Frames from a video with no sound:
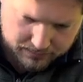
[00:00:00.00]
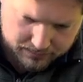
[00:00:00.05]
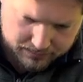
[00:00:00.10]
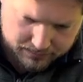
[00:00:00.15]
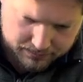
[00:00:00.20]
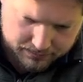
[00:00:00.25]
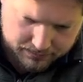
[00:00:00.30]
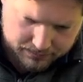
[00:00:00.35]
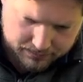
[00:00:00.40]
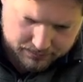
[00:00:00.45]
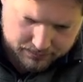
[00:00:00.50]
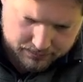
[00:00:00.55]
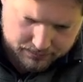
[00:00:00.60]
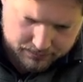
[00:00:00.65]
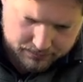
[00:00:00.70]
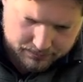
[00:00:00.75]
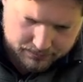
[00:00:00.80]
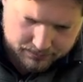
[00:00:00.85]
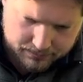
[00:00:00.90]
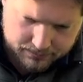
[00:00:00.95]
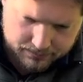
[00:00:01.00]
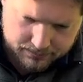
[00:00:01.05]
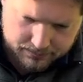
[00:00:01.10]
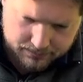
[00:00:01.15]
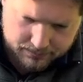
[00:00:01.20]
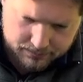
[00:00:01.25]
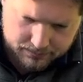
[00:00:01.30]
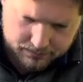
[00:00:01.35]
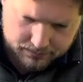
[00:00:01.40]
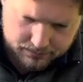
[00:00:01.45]

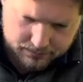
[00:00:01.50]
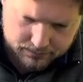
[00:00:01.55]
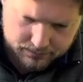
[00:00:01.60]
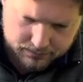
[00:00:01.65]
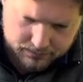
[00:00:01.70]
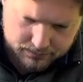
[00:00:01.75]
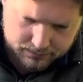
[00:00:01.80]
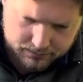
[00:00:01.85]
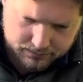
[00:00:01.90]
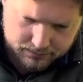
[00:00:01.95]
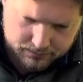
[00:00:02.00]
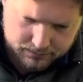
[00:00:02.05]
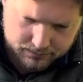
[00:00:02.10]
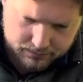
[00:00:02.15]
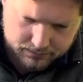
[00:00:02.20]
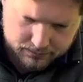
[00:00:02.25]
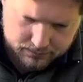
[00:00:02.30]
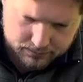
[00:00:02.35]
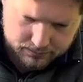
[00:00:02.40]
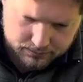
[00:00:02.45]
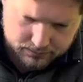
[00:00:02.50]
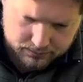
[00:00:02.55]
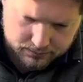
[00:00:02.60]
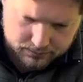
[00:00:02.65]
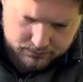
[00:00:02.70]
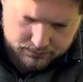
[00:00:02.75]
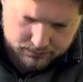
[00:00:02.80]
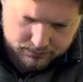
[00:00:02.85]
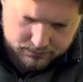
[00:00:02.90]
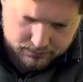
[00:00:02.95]

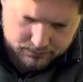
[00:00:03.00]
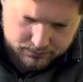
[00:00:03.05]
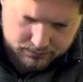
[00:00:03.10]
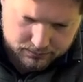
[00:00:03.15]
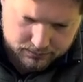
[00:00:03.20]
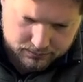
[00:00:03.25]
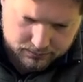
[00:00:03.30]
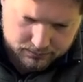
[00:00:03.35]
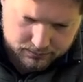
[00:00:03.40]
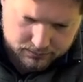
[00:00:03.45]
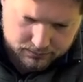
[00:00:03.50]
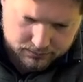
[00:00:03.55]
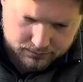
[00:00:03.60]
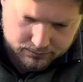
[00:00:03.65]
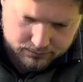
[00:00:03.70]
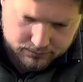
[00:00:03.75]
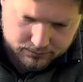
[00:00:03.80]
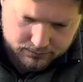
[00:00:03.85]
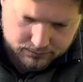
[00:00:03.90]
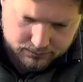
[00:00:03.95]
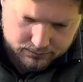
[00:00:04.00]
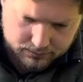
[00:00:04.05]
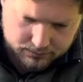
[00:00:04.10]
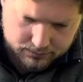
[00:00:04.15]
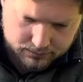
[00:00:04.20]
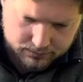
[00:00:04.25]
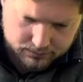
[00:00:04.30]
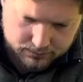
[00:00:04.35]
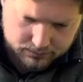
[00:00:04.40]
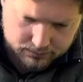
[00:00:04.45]

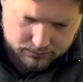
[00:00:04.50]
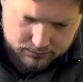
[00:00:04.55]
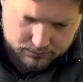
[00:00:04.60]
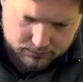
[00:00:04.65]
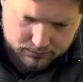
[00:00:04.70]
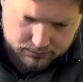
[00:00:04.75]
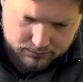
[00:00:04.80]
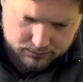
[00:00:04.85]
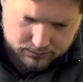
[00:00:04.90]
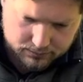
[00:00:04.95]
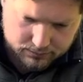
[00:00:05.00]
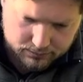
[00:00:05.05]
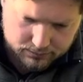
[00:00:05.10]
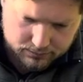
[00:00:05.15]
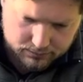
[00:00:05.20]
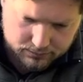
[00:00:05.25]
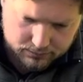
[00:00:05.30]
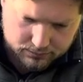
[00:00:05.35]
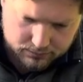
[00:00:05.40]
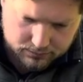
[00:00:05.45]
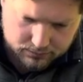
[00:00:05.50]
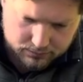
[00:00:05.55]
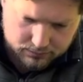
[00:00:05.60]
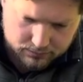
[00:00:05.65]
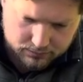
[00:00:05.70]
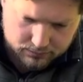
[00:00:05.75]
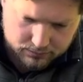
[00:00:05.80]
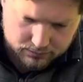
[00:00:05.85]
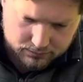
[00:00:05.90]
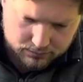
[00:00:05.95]

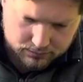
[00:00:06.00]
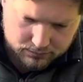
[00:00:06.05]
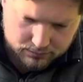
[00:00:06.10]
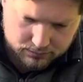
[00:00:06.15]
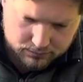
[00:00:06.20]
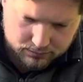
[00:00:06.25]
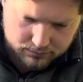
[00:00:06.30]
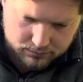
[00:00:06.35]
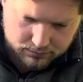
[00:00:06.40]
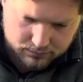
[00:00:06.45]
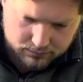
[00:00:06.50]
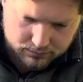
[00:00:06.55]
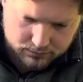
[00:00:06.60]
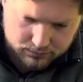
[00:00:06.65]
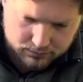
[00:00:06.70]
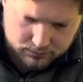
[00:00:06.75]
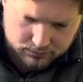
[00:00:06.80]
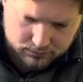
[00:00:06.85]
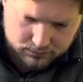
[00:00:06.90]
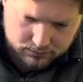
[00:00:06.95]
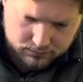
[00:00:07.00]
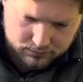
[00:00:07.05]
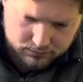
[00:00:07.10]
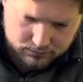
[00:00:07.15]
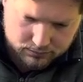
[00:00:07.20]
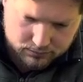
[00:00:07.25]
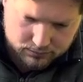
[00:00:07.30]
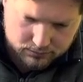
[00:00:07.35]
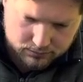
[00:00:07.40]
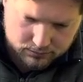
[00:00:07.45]

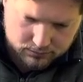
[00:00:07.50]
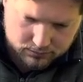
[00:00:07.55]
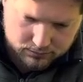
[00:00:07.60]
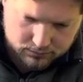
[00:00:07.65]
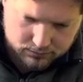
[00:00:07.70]
No one is speaking in this clip.